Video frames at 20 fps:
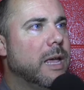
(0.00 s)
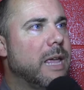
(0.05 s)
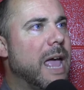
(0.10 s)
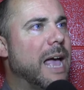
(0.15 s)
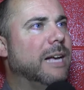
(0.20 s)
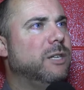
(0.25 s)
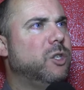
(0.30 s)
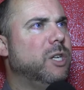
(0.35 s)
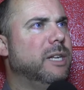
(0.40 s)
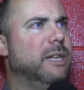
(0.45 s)

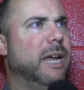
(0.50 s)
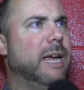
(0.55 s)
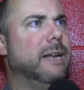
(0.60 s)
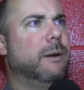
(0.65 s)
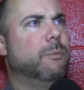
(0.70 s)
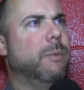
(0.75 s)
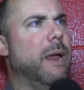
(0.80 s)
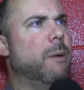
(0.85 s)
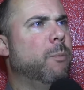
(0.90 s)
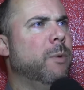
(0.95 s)
Yeah, she did.
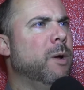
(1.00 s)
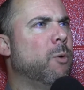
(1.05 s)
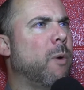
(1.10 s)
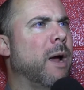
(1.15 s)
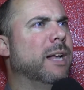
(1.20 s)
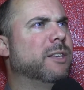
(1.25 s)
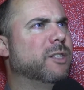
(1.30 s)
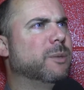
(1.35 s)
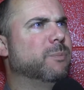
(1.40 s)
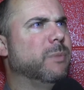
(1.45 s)
And, and we
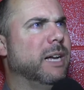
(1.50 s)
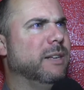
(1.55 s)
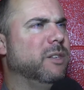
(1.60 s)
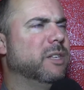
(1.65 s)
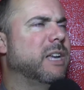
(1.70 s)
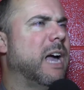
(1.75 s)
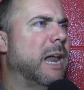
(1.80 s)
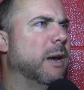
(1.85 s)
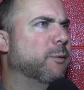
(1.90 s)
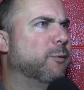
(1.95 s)
ran some things
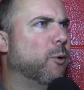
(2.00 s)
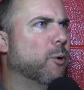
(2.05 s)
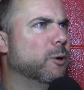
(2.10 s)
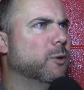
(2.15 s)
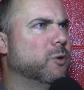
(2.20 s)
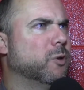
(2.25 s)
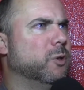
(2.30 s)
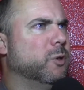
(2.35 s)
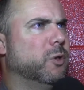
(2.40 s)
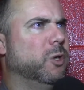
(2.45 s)
that kind of
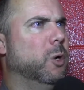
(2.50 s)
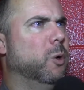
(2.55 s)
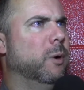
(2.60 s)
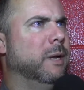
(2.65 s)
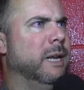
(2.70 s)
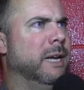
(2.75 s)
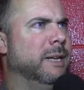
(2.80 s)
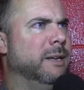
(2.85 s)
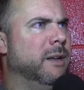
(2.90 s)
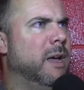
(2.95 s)
forced her to.
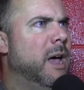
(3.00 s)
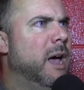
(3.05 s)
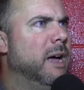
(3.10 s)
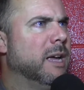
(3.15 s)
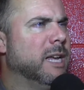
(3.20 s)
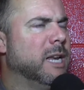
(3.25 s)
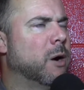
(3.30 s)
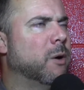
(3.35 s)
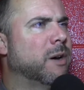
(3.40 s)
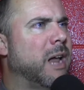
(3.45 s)
And, and,
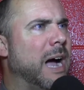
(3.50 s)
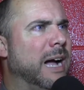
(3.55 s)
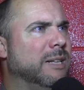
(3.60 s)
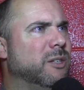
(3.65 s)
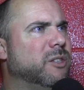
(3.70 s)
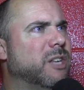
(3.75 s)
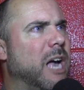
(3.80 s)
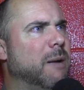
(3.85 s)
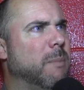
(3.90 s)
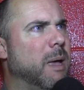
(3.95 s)
you know, in
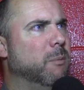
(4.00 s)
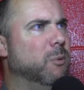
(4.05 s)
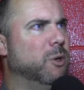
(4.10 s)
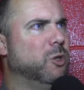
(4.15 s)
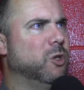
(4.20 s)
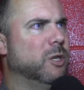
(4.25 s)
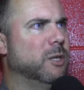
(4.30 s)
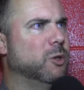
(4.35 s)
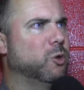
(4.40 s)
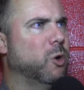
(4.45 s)
hindsight, maybe
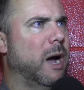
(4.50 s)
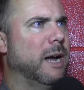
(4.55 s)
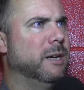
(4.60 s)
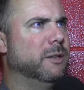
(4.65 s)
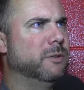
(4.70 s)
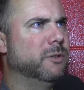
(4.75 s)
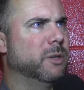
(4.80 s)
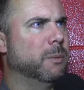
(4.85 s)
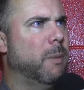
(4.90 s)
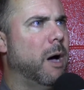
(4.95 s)
we should have
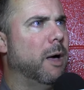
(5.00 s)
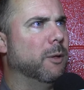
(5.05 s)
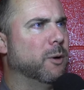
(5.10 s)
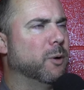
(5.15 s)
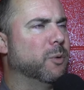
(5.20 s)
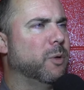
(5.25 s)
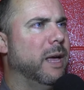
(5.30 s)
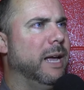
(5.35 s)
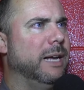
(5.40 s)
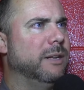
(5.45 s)
tried some
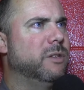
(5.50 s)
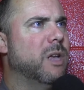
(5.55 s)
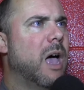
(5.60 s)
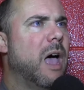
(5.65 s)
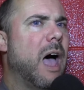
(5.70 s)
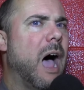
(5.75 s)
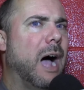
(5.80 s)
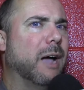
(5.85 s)
other things.